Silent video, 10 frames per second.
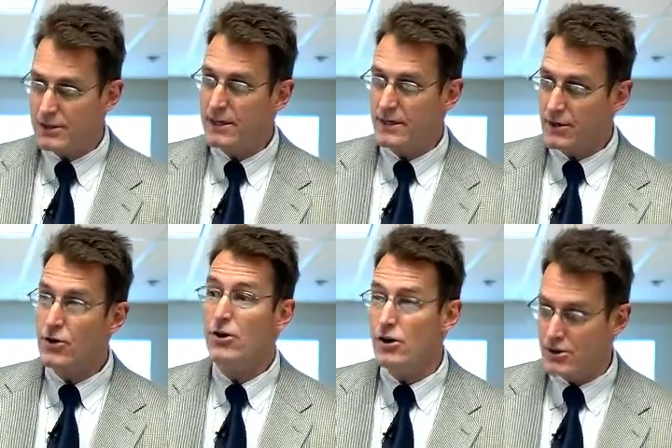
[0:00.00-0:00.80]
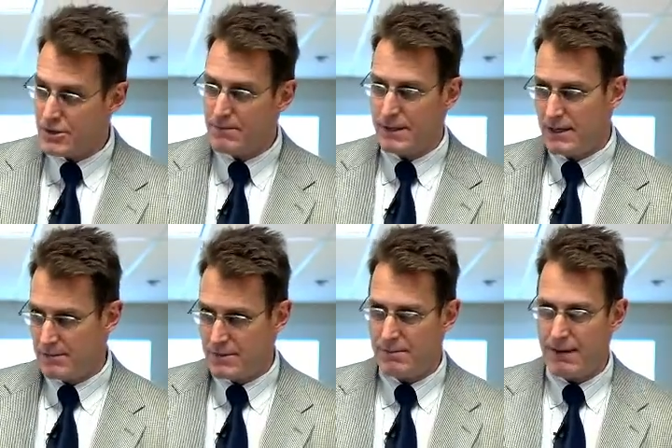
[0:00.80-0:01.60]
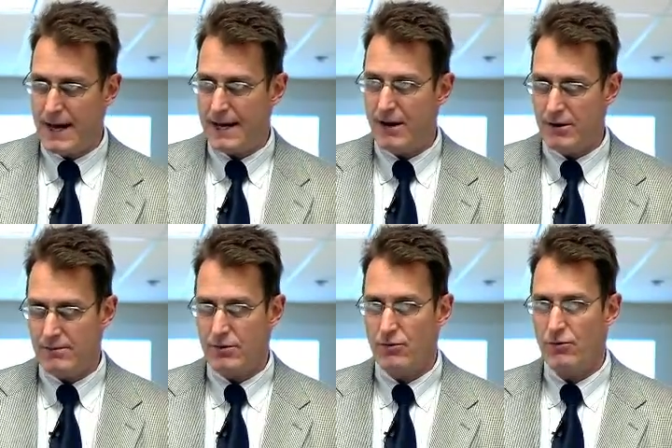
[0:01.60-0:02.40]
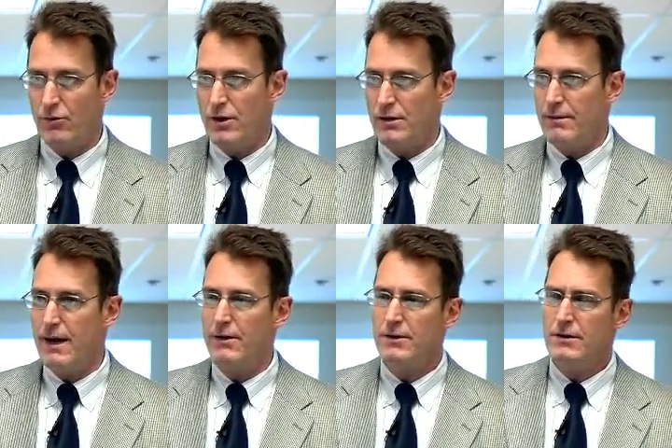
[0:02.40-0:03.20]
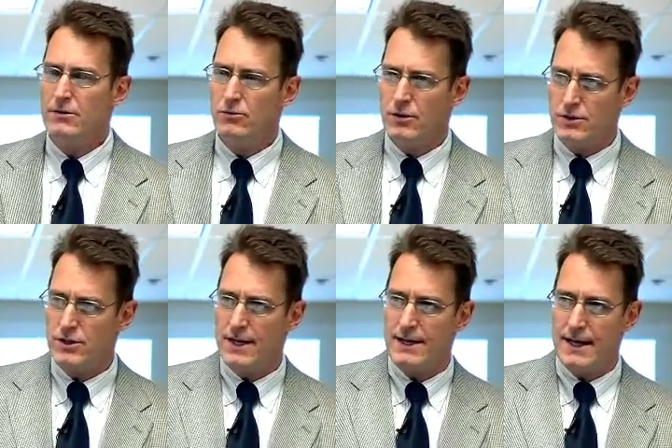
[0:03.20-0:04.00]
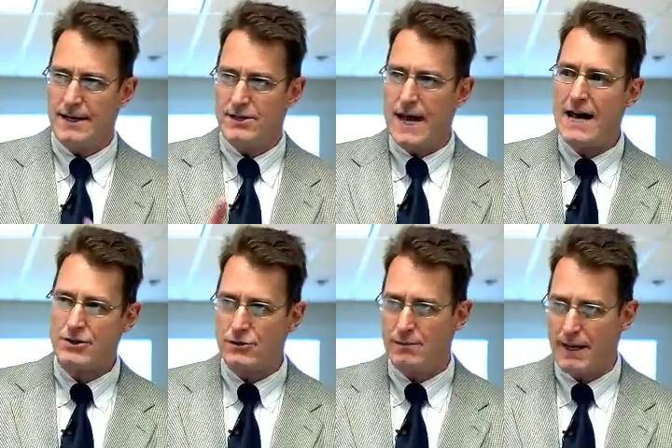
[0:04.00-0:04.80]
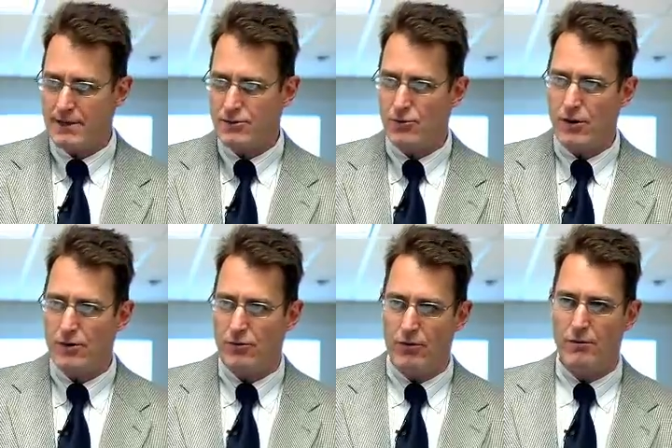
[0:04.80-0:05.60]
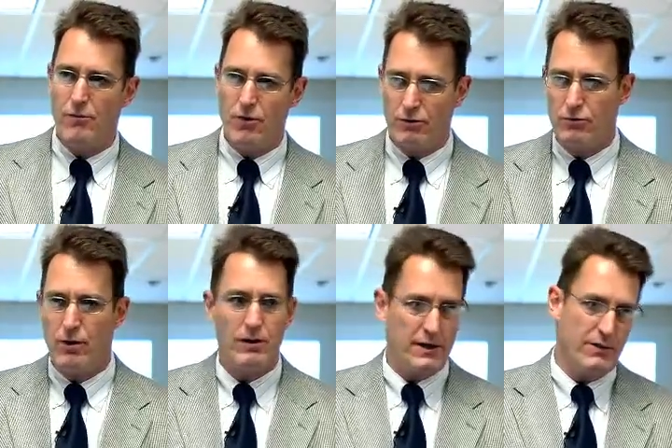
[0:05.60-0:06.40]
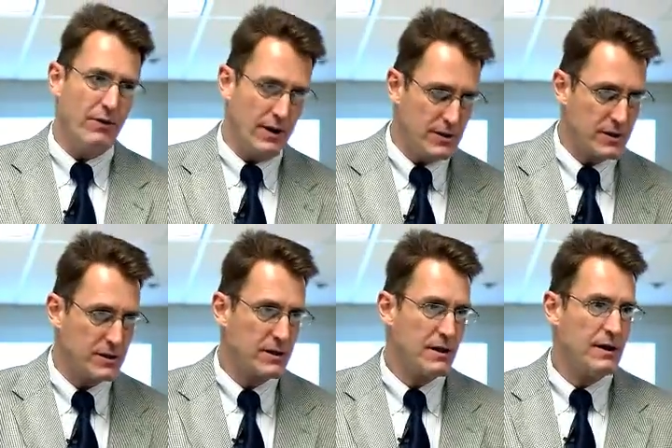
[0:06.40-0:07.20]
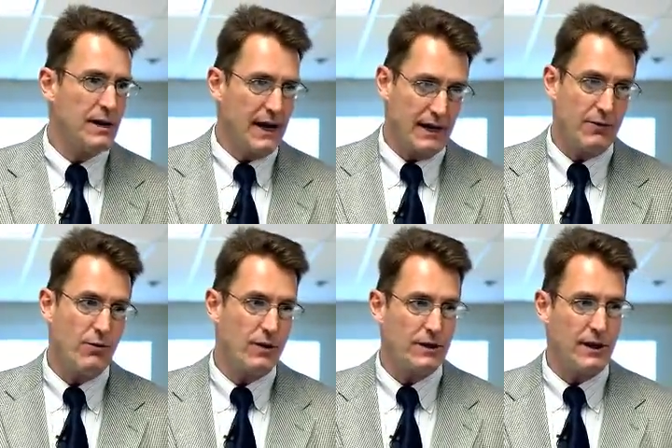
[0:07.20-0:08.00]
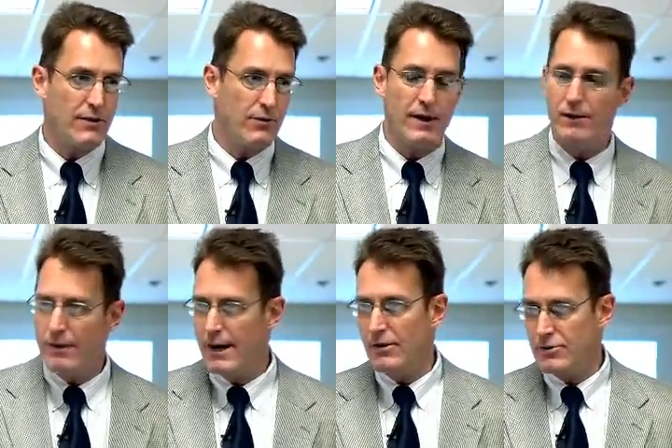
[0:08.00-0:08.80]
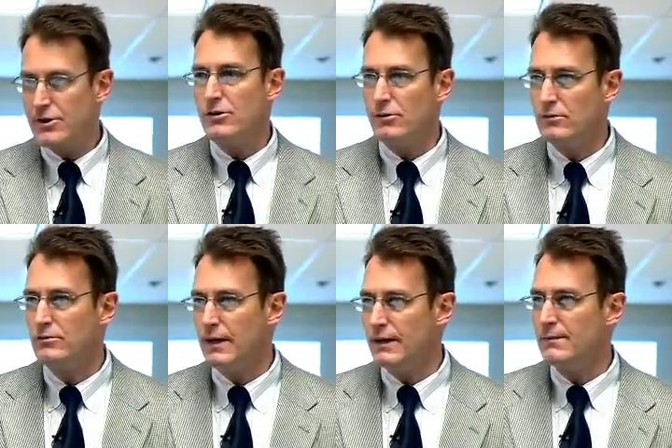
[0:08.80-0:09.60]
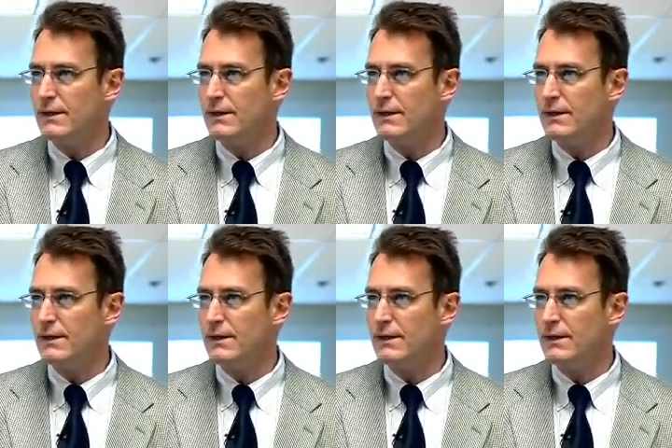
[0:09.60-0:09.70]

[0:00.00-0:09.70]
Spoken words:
It occurs. It becomes the bad outcome you were worried about, which then exacerbates one or more quality risks. And it can work the other way around too, right?